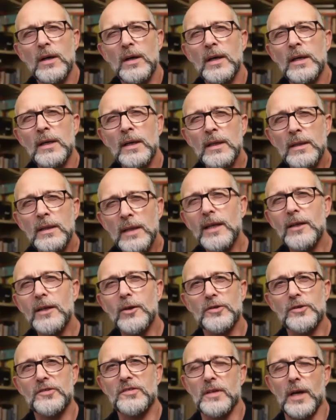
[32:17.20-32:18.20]
that
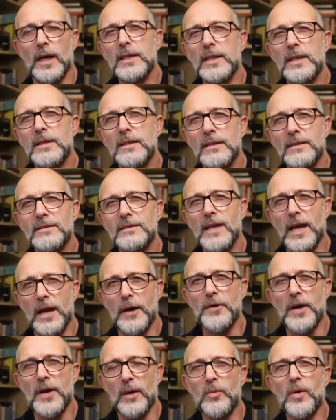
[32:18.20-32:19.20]
looks like the
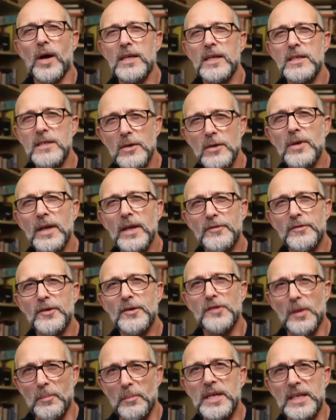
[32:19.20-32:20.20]
area where you live, because
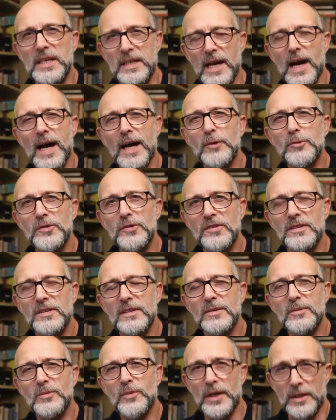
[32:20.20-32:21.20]
I've been to your house
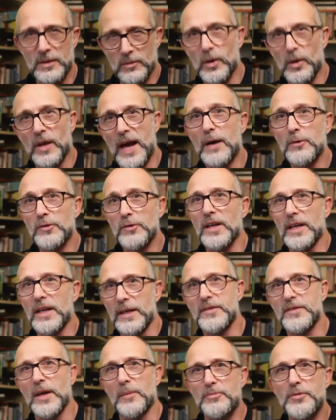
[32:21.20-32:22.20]
the house you lived
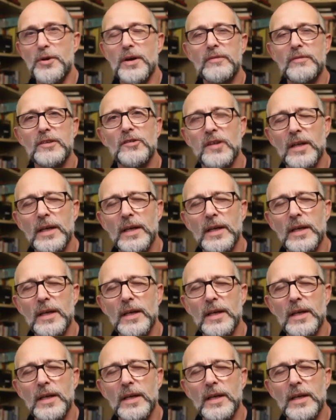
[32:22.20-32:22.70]
at previously.